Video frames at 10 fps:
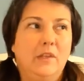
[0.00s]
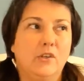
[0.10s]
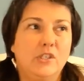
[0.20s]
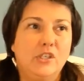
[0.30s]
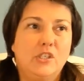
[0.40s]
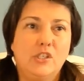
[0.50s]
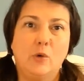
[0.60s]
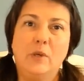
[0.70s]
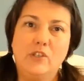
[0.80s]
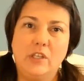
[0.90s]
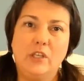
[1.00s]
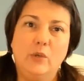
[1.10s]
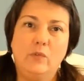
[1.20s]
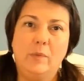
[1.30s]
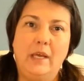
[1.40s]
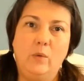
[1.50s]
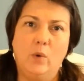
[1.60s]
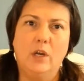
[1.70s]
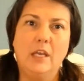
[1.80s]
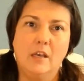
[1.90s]
there's just so much that you've been
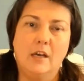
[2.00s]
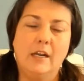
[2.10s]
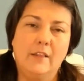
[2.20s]
working on,